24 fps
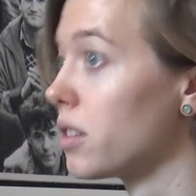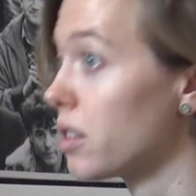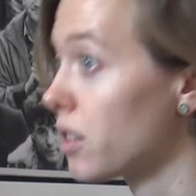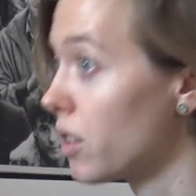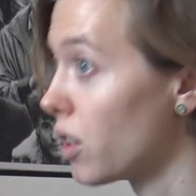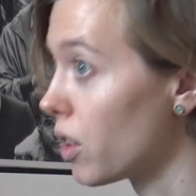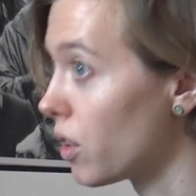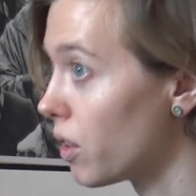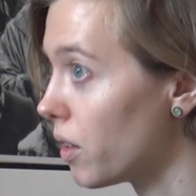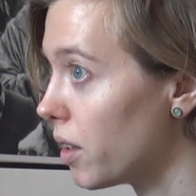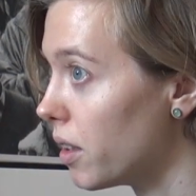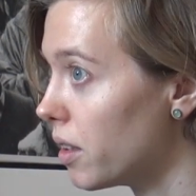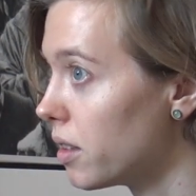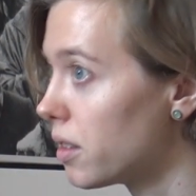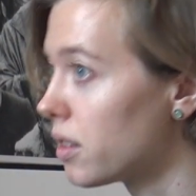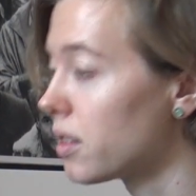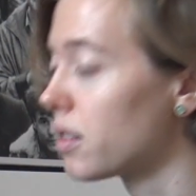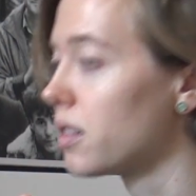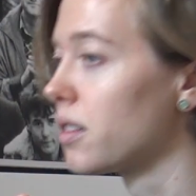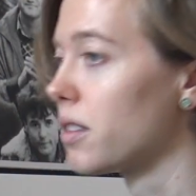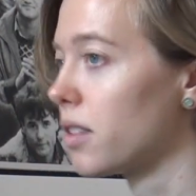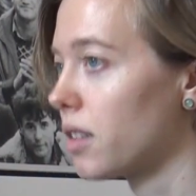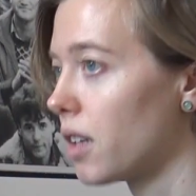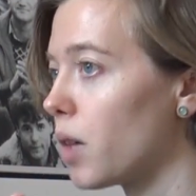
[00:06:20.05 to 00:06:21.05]

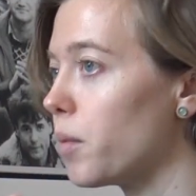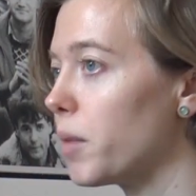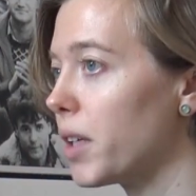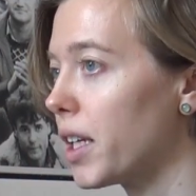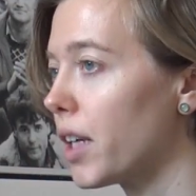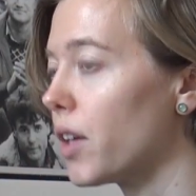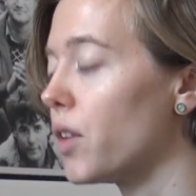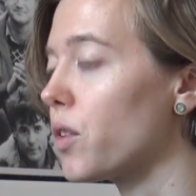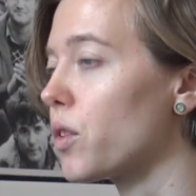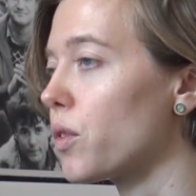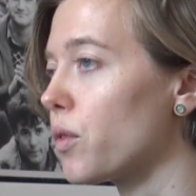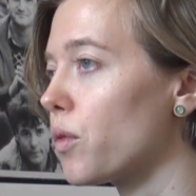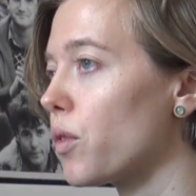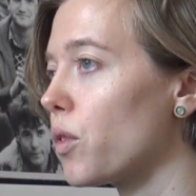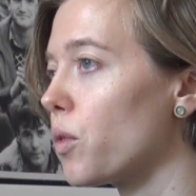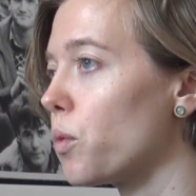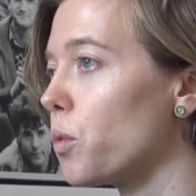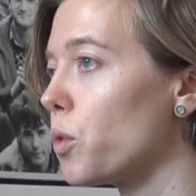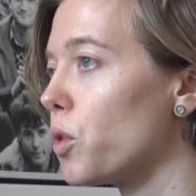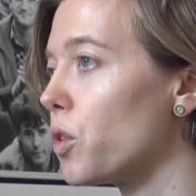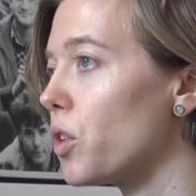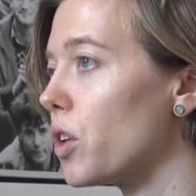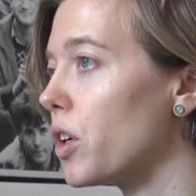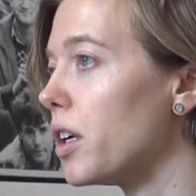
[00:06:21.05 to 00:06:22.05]
currents coming out of the
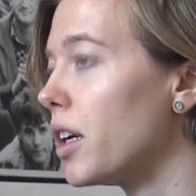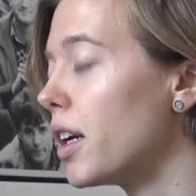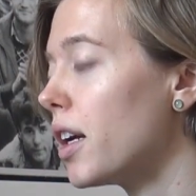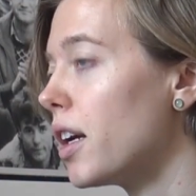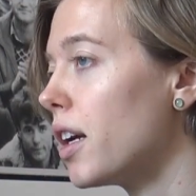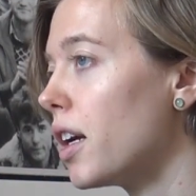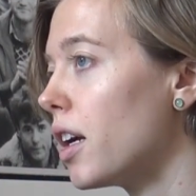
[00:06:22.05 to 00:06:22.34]
war,